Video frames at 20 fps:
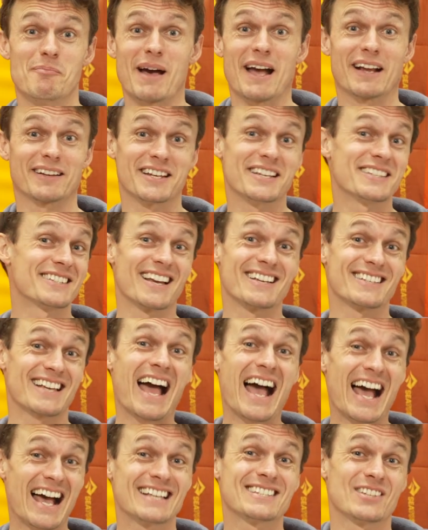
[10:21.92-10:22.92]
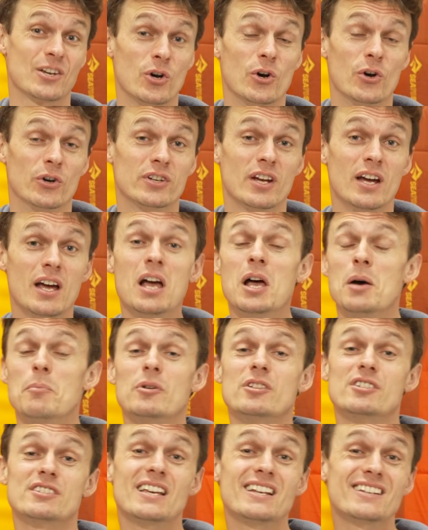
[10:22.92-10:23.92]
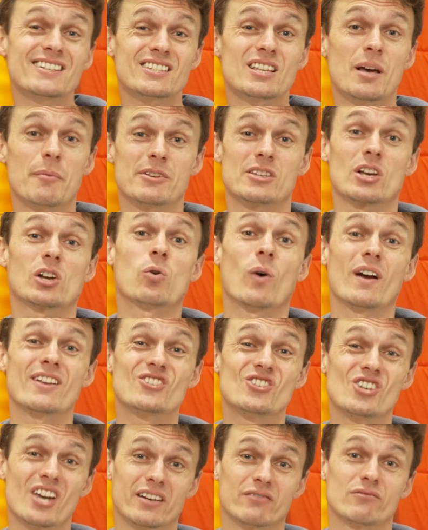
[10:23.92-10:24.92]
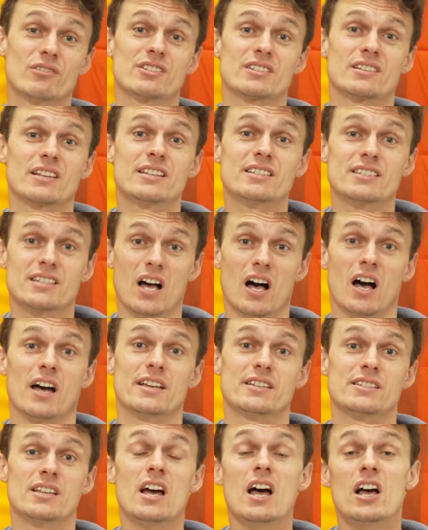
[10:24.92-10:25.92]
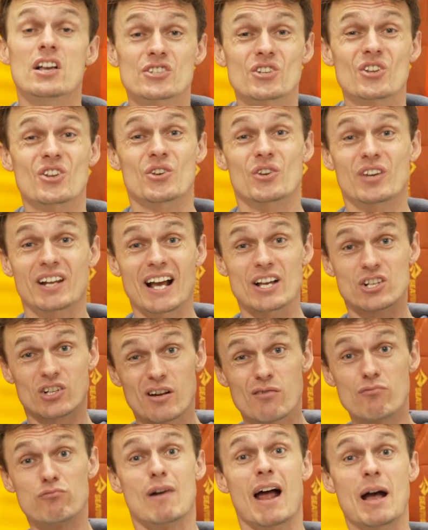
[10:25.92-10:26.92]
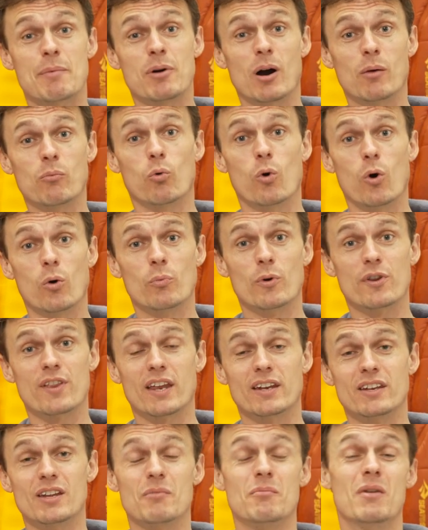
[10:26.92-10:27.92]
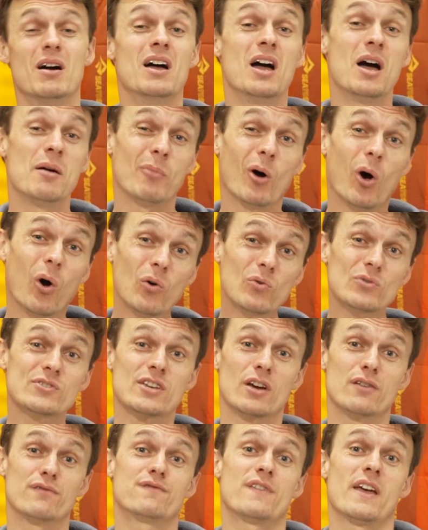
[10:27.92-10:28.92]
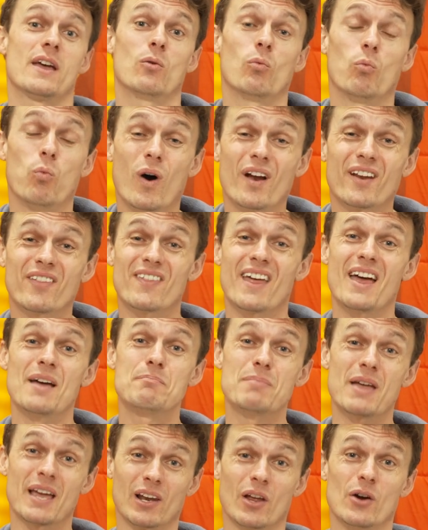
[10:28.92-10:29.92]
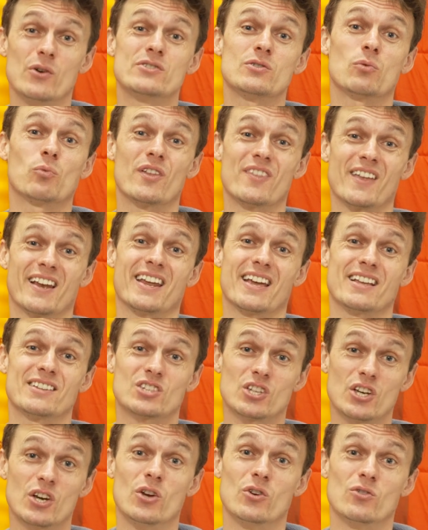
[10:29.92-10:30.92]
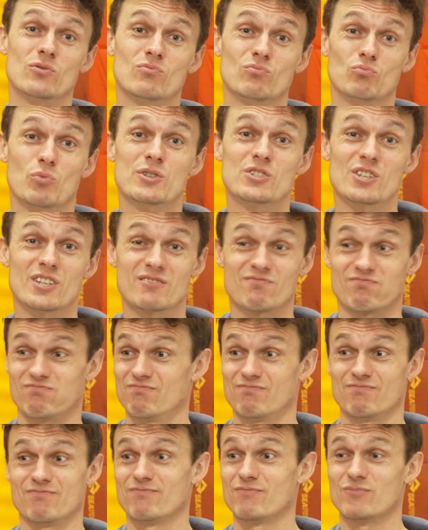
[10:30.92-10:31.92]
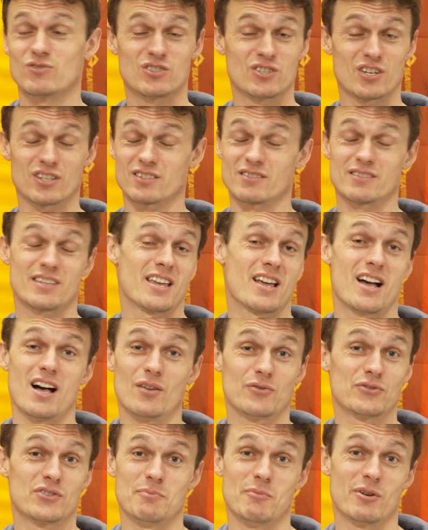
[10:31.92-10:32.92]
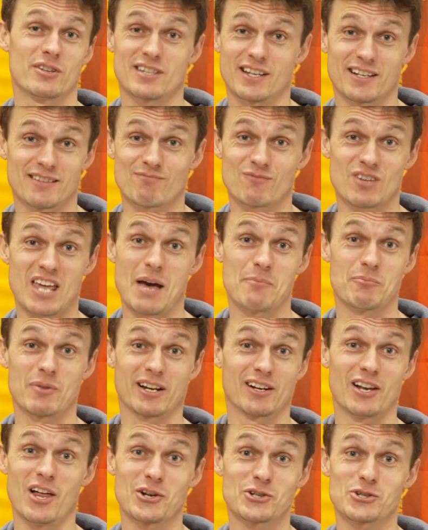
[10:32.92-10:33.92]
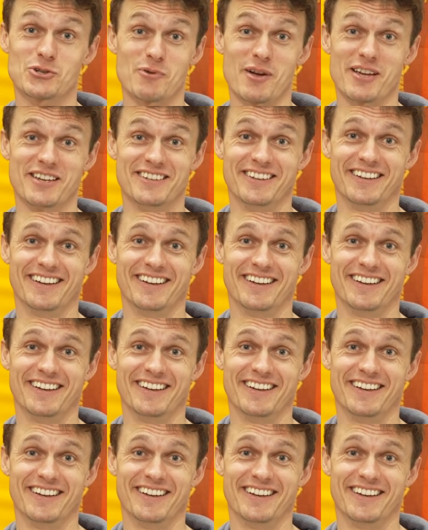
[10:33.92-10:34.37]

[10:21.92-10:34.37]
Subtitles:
bag these days has a hood, but the Sea to Summits are quite generously sized so that you can actually wrap up warm within them, but also fit one of their pillows within it too, which is just the ultimate in camping luxury.